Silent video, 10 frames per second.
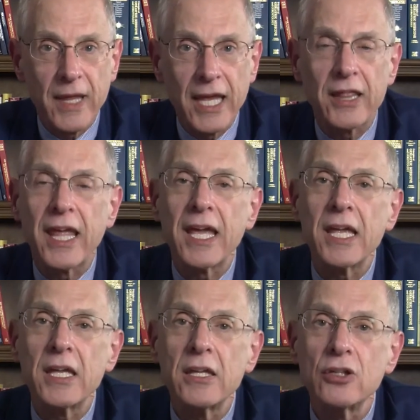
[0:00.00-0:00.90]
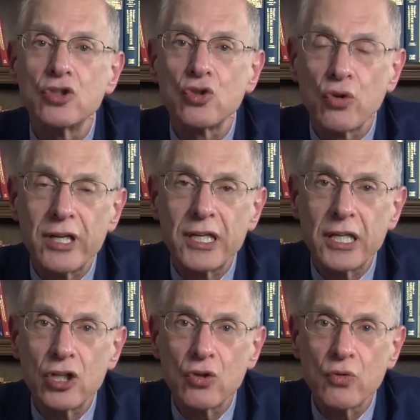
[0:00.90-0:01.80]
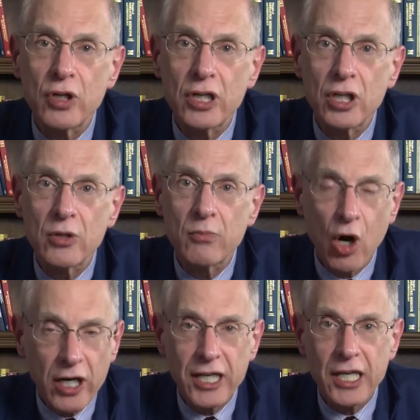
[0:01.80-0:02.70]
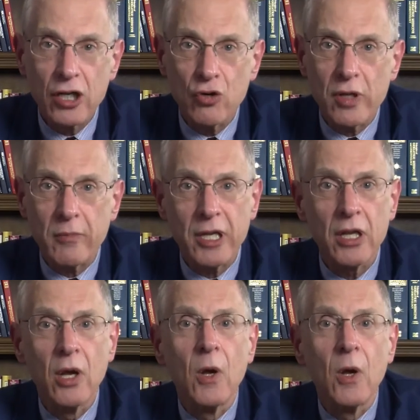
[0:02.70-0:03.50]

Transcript: And they joined into a marketing agreement